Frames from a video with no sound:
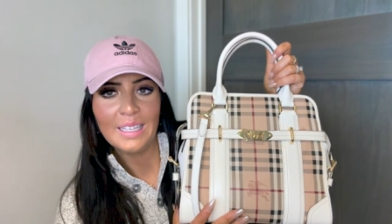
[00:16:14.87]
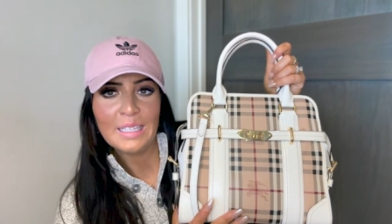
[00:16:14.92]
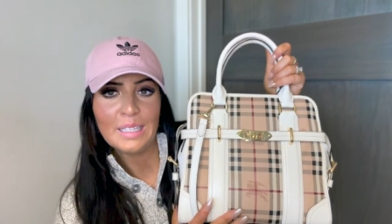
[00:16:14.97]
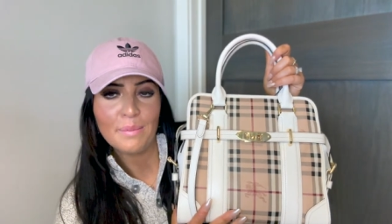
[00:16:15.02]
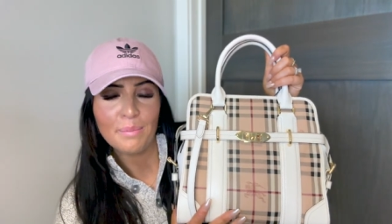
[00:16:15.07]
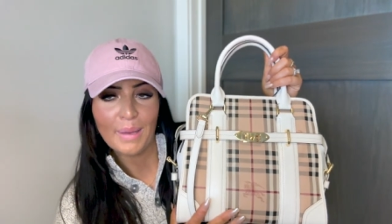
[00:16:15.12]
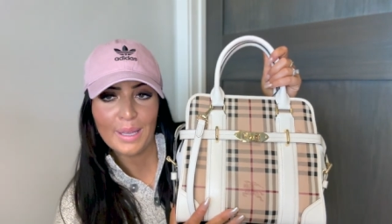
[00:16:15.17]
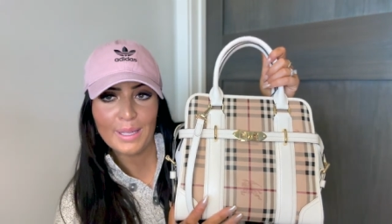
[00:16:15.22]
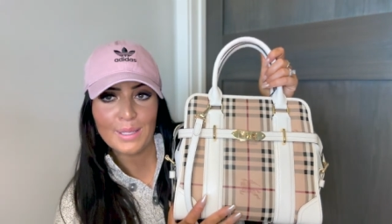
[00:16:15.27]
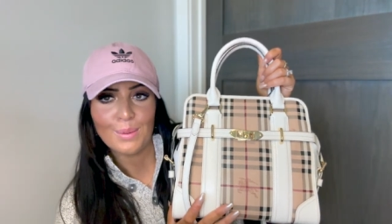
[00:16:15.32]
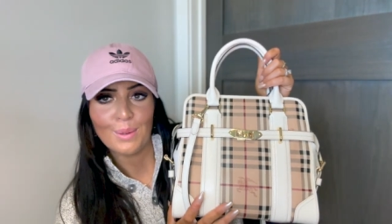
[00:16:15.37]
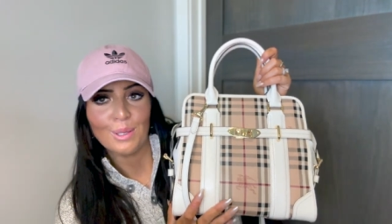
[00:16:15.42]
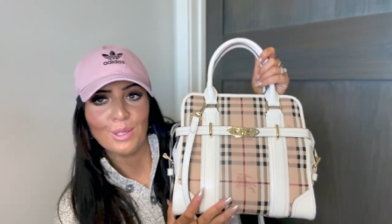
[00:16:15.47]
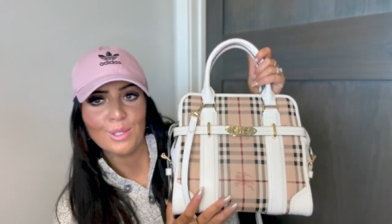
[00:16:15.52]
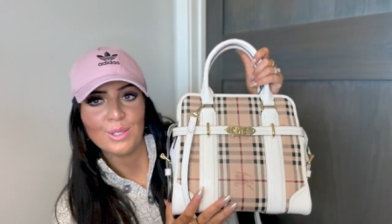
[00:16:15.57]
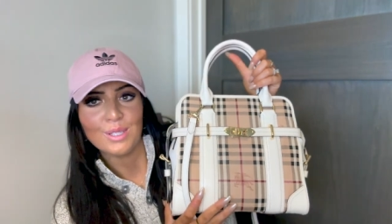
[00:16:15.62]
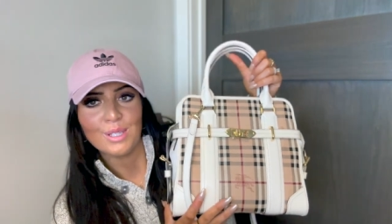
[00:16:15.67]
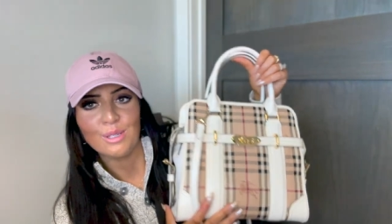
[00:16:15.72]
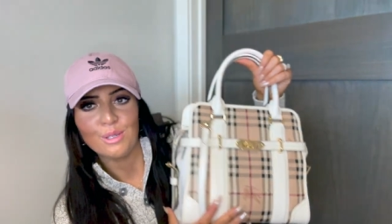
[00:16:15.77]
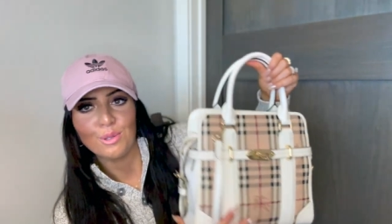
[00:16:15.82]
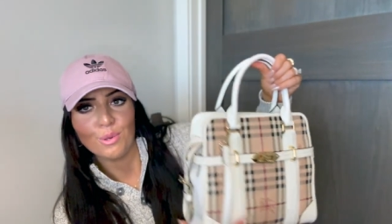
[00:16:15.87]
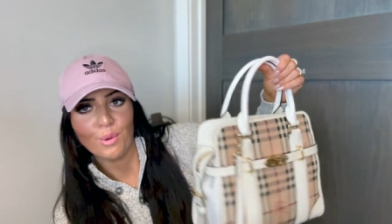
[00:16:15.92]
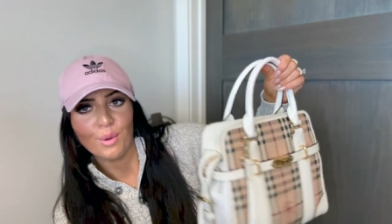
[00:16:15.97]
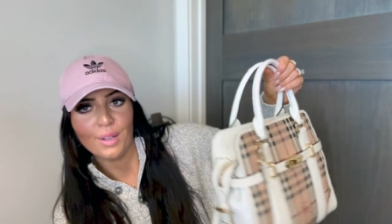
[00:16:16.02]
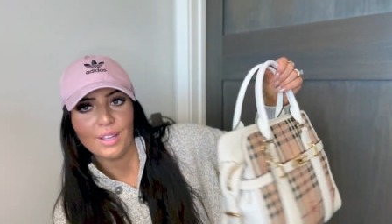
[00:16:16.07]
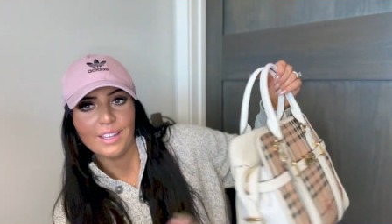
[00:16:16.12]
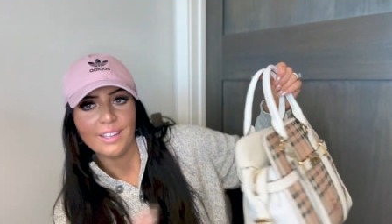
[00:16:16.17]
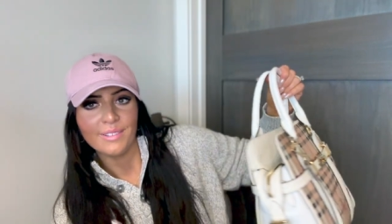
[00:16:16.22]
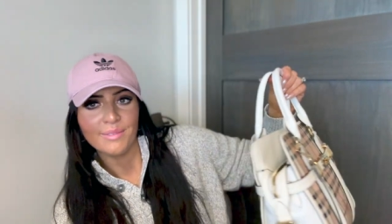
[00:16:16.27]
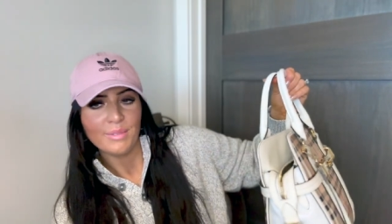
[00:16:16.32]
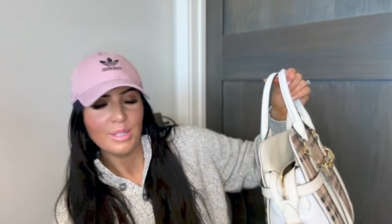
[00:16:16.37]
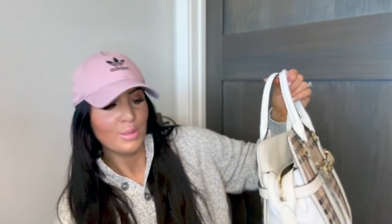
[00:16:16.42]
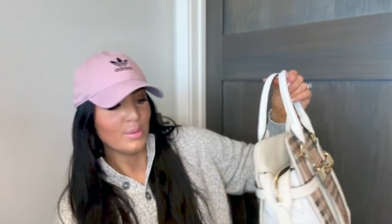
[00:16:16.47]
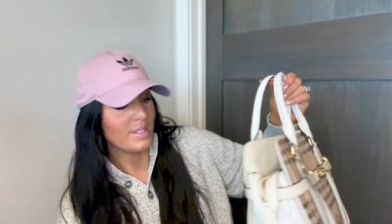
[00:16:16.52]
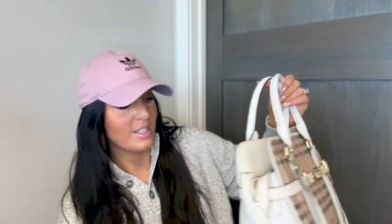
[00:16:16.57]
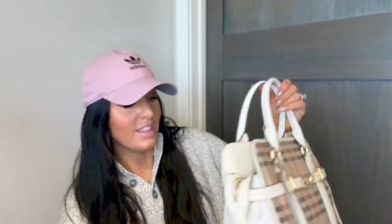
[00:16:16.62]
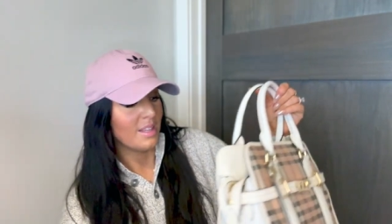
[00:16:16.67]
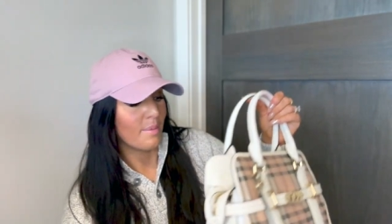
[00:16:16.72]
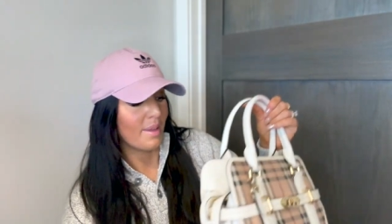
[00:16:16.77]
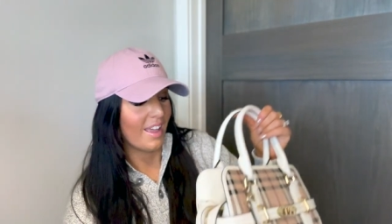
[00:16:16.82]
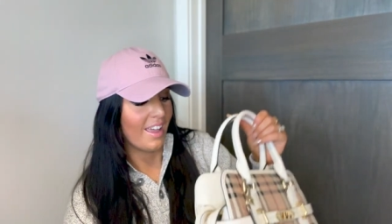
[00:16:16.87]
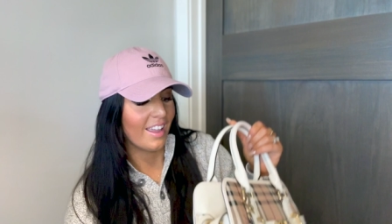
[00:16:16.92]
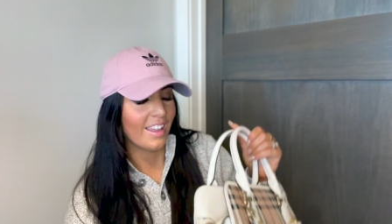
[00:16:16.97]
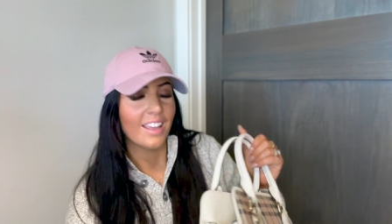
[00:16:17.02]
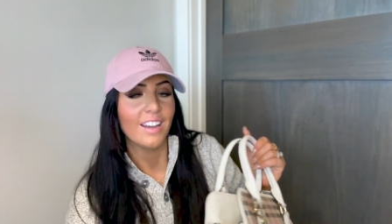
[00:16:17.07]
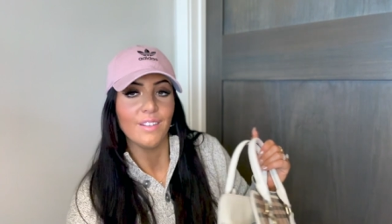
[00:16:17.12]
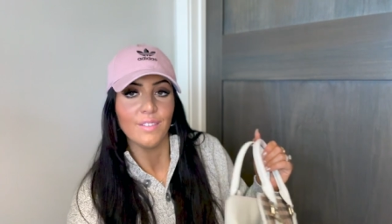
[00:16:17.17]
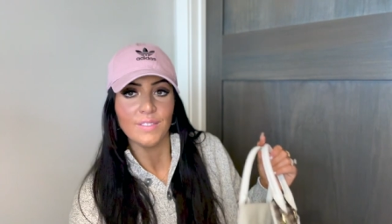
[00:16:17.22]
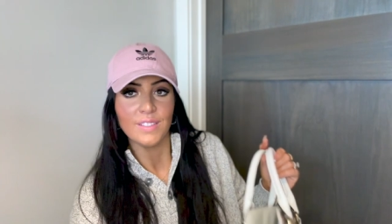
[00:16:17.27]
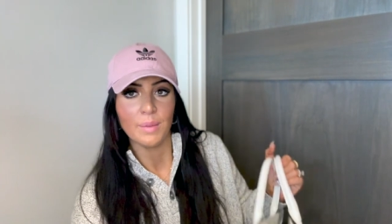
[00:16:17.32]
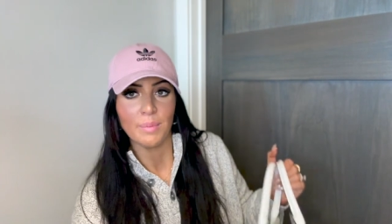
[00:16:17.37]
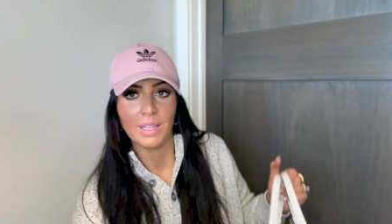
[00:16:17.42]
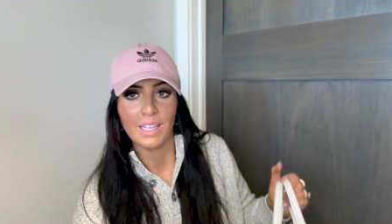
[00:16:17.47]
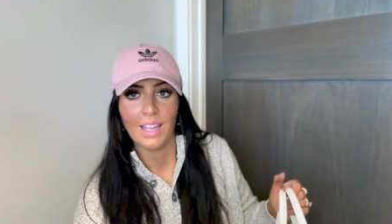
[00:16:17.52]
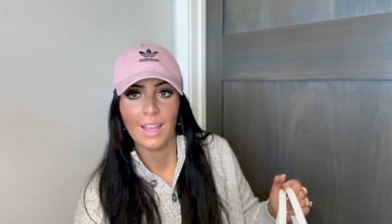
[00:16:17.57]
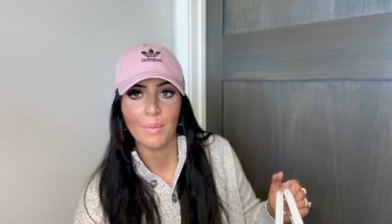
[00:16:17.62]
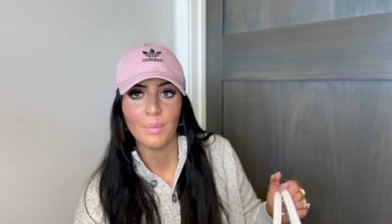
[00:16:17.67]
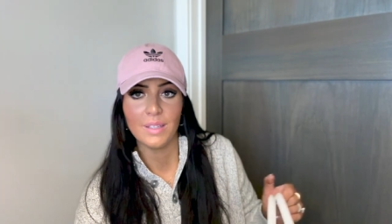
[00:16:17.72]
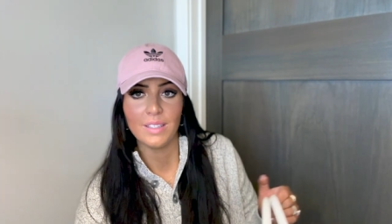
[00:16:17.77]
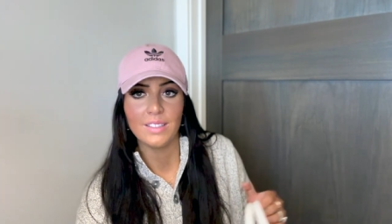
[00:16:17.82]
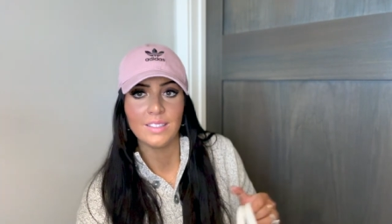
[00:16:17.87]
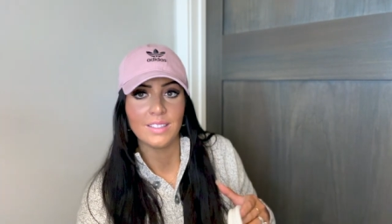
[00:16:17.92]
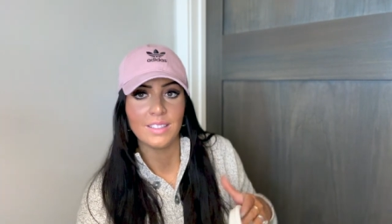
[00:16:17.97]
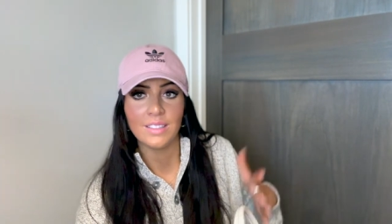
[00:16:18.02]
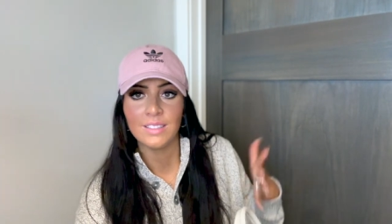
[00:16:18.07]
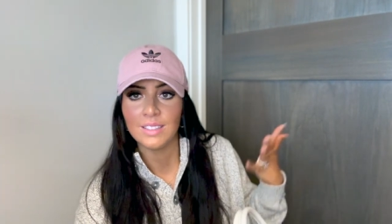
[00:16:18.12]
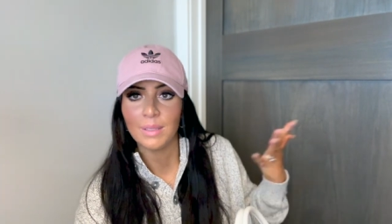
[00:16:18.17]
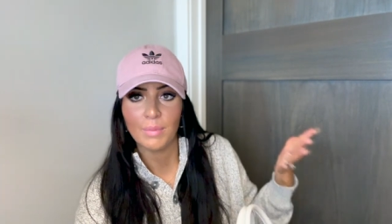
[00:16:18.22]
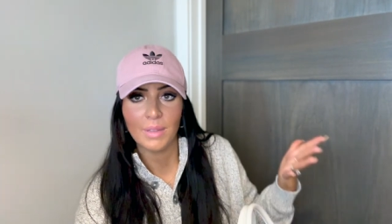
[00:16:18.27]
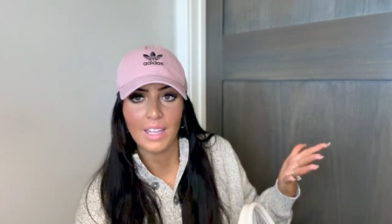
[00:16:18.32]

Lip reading: might as well just enjoy using the bag, and if something happens, then something